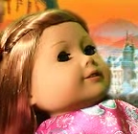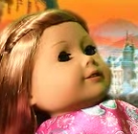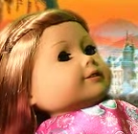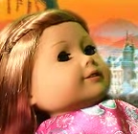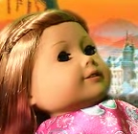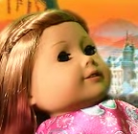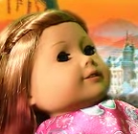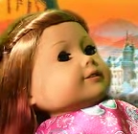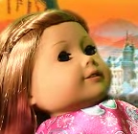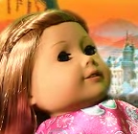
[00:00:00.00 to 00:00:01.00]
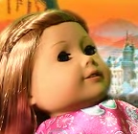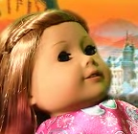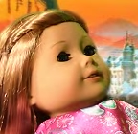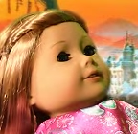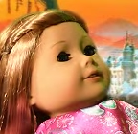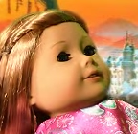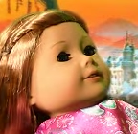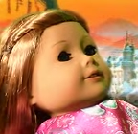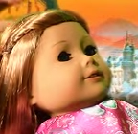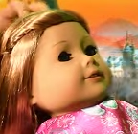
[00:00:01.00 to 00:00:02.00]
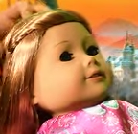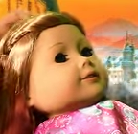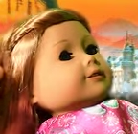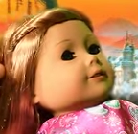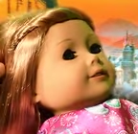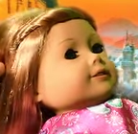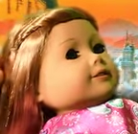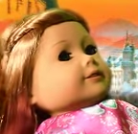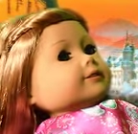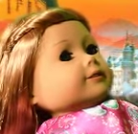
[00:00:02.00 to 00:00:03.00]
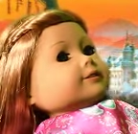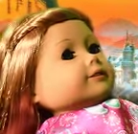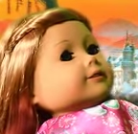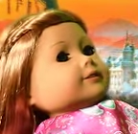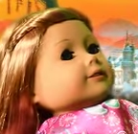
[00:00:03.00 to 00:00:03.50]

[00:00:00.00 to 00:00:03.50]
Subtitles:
Nobody speaks.